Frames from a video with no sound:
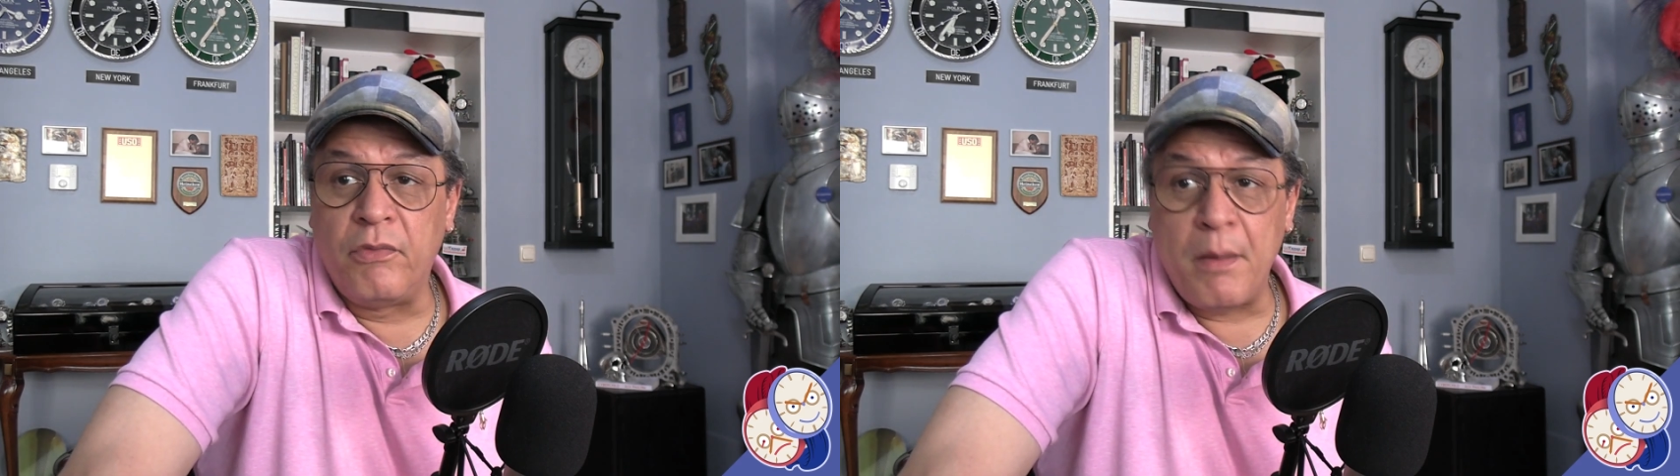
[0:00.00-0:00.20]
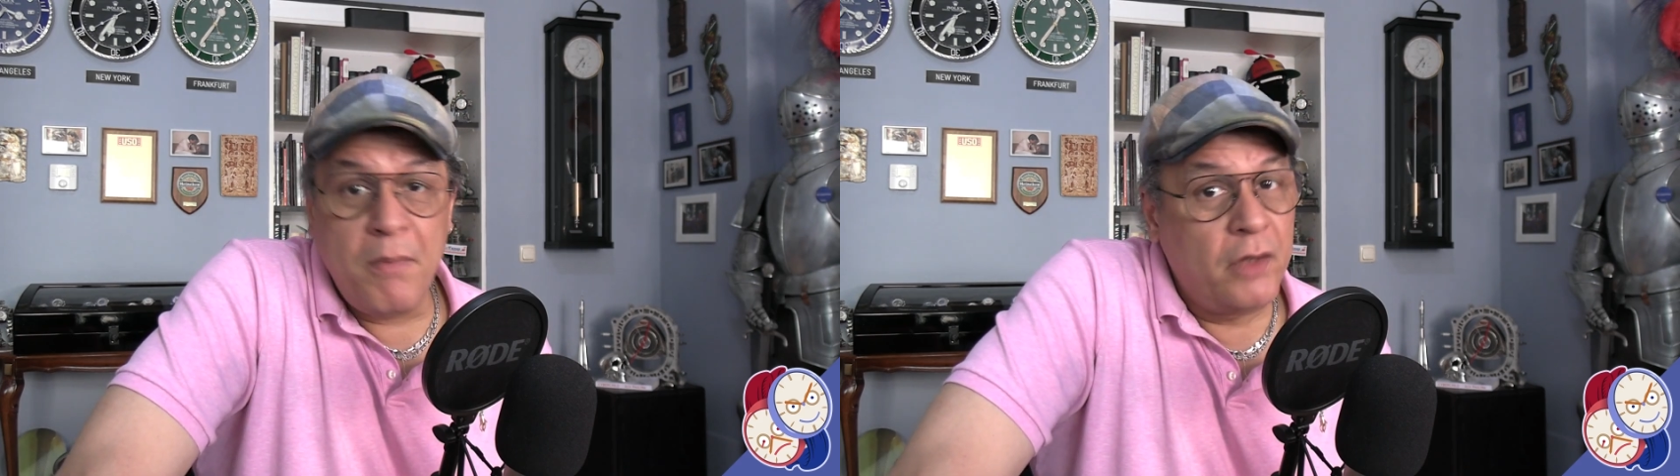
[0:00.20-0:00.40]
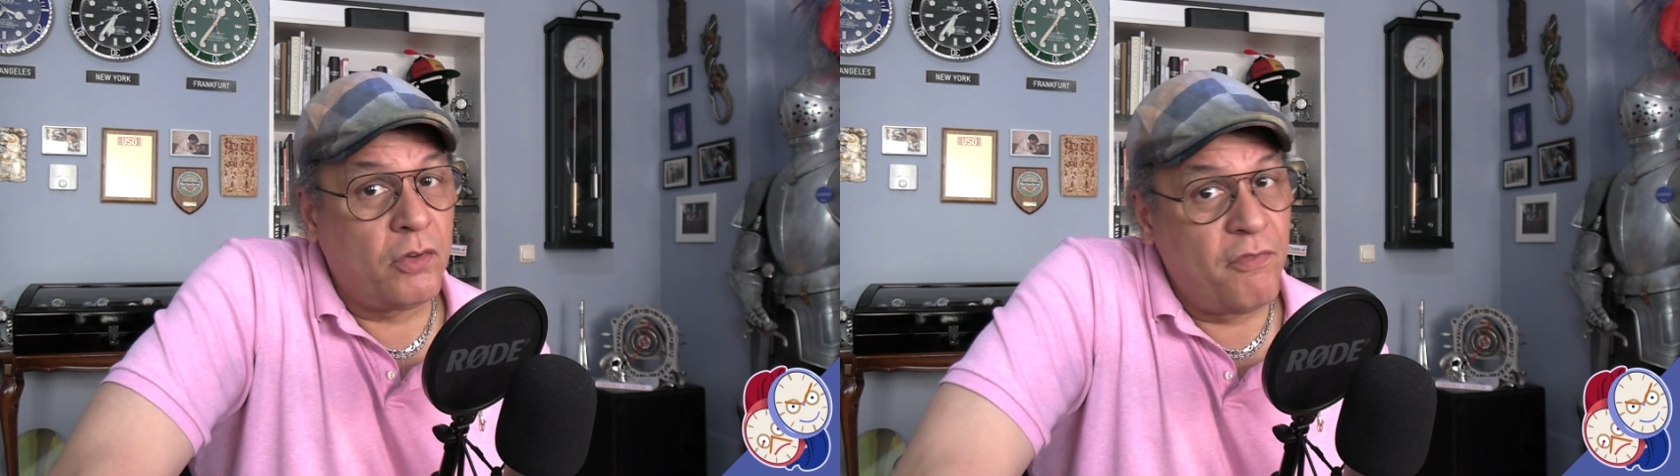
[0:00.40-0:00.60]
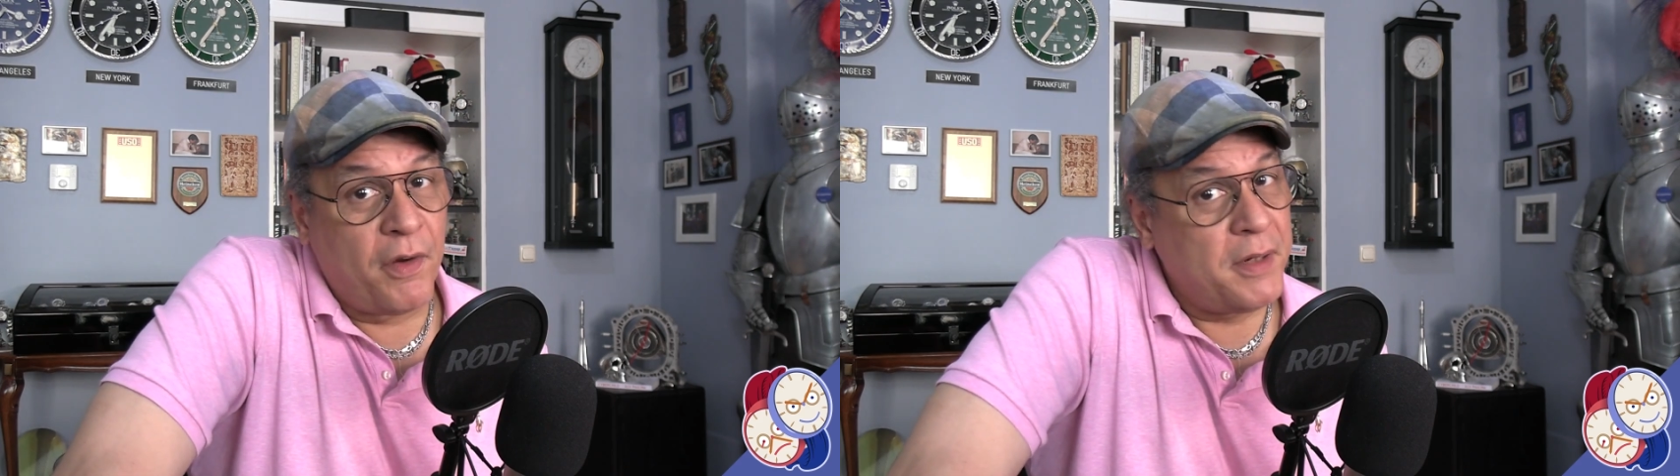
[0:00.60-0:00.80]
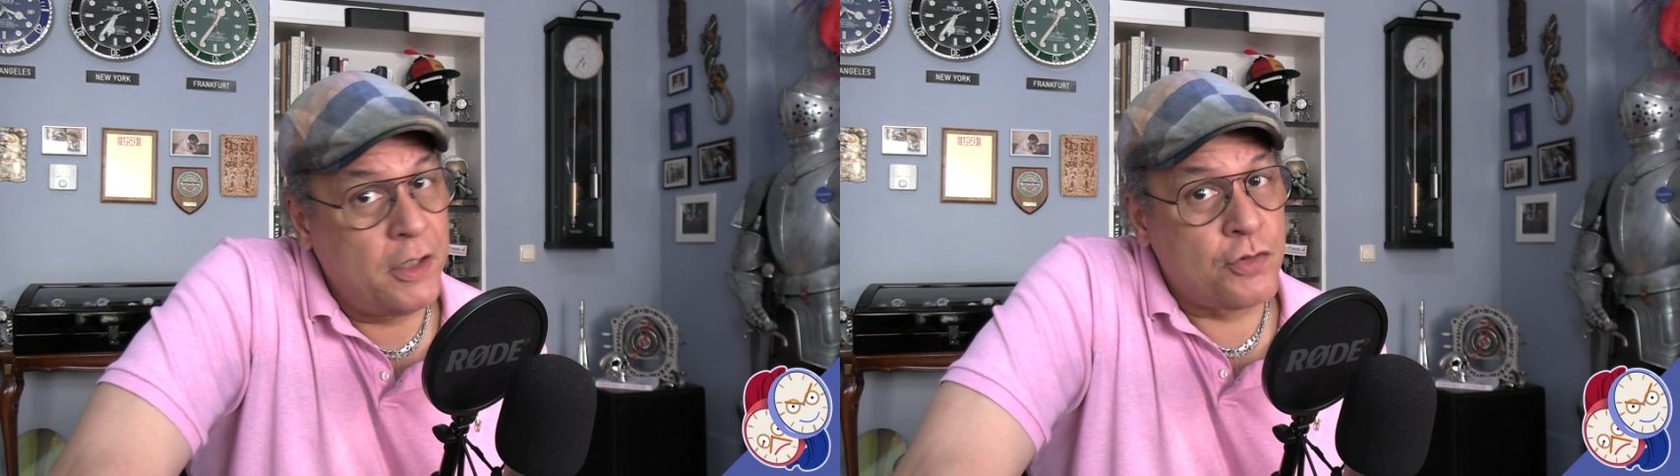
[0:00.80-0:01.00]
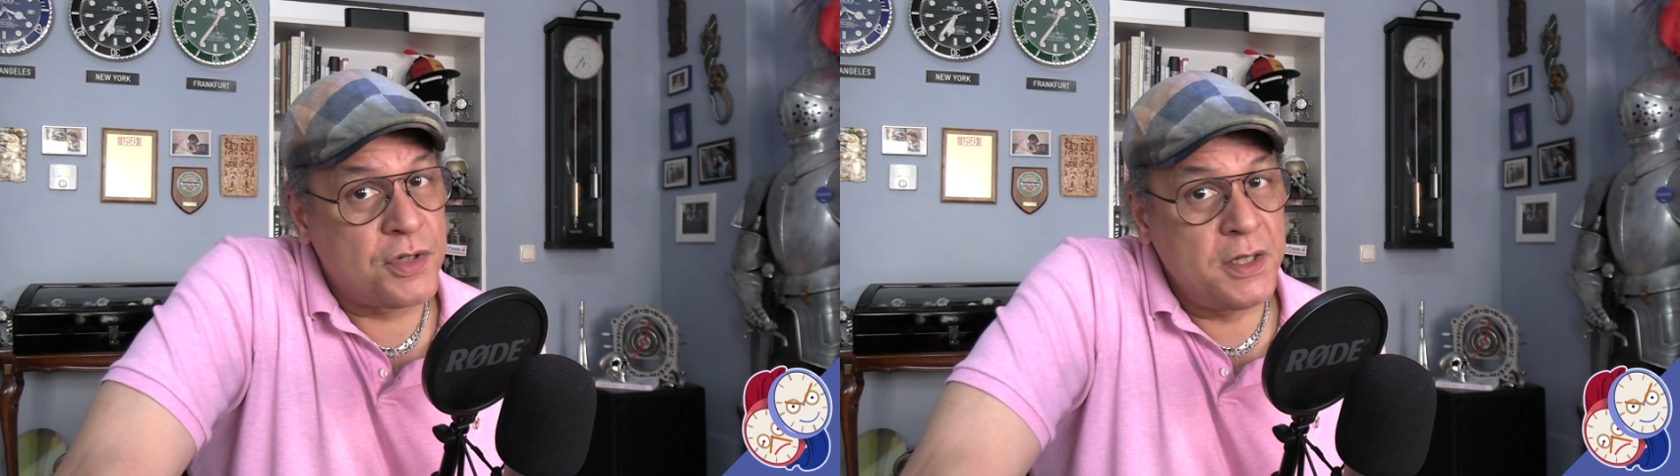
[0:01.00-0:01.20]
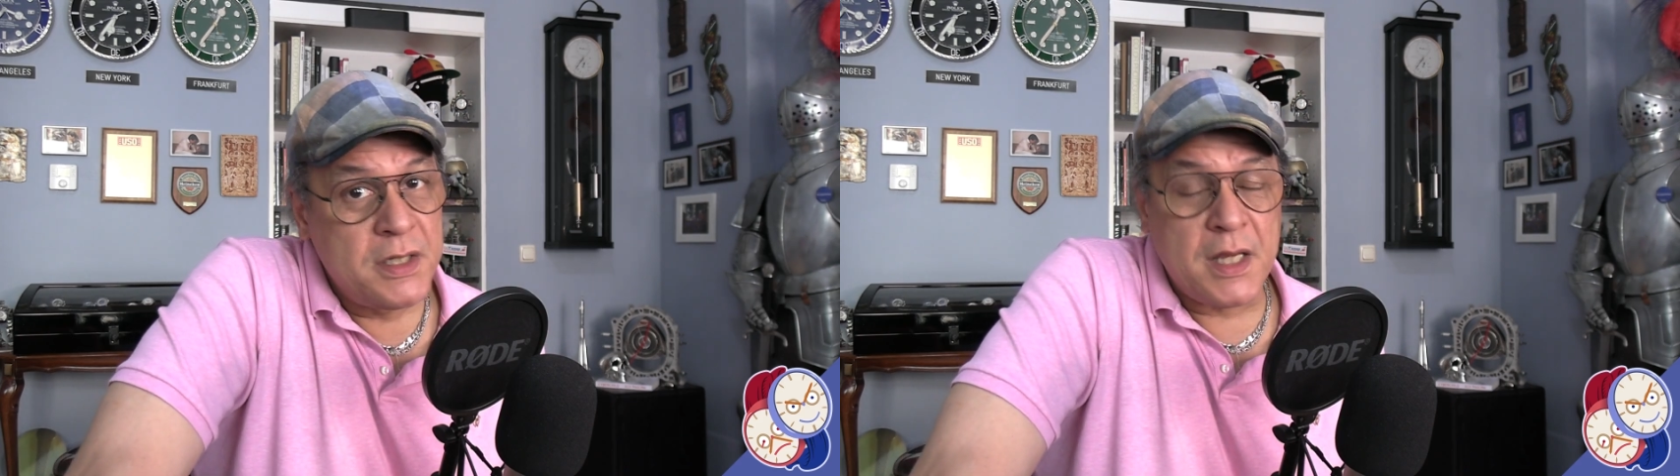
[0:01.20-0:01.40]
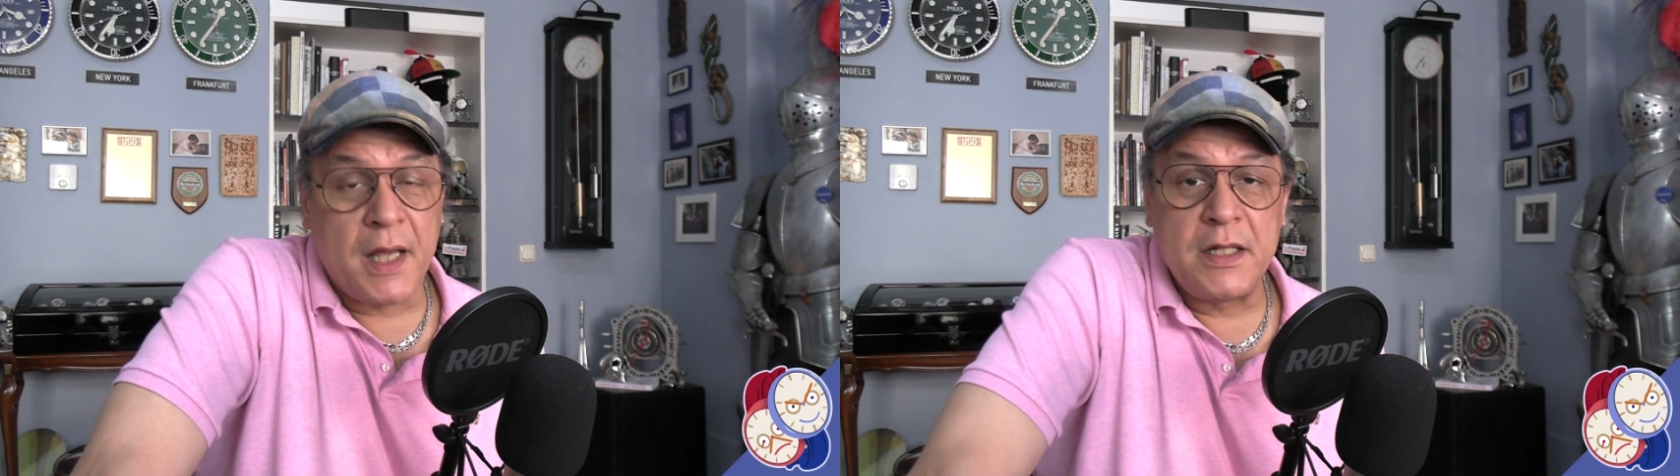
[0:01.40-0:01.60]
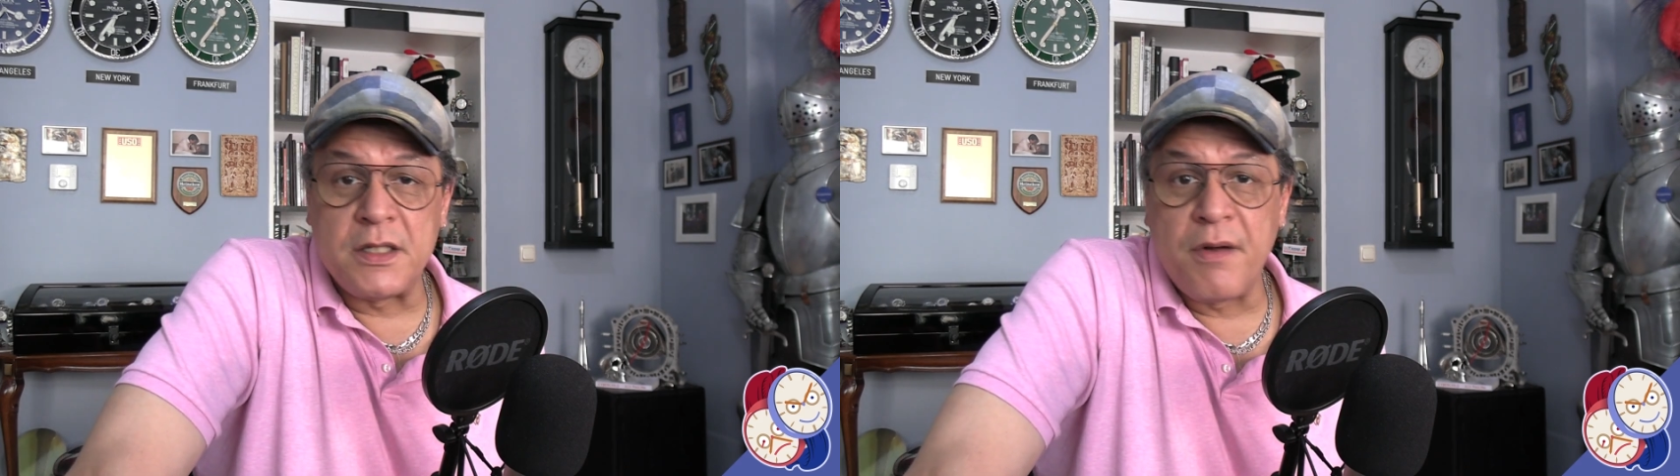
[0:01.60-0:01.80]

They make some very interesting designs.